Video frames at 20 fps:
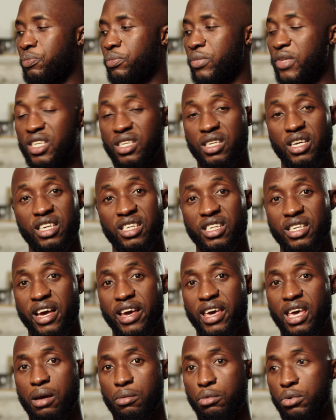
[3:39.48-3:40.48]
This
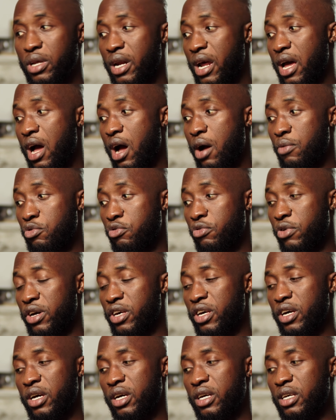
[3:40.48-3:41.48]
SDI cable that I have over
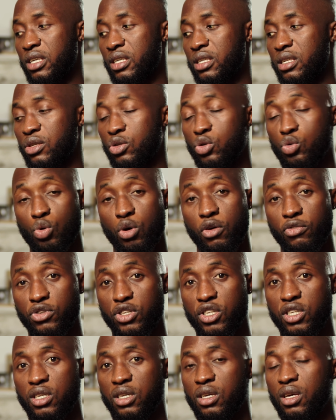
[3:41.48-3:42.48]
here is the
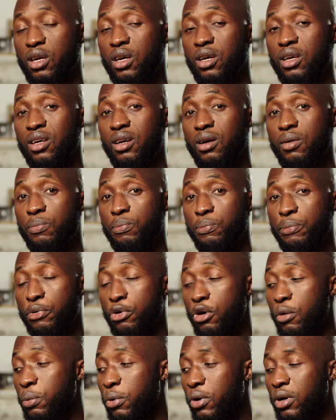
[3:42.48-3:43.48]
12G
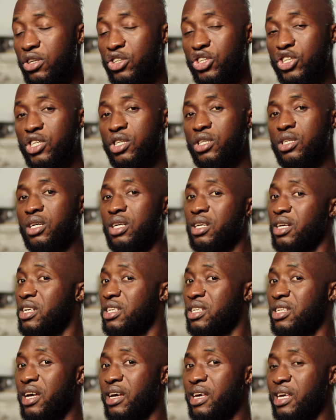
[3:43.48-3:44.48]
properly shielded
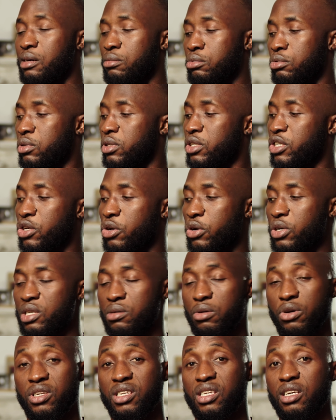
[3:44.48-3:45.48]
SDI cable. This costs
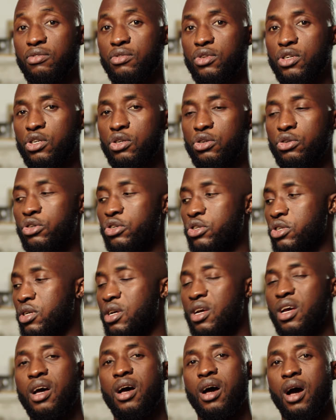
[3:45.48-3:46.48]
about 70 euros.
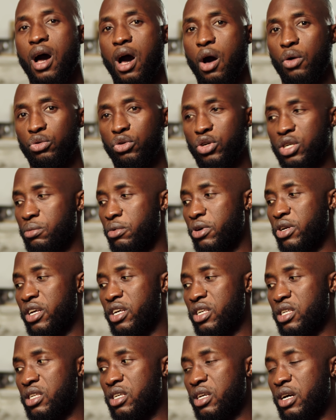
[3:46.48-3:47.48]
I'll talk about the
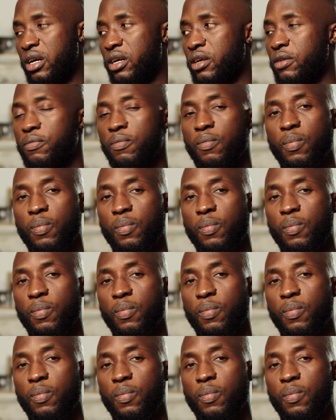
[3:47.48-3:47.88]
SDI.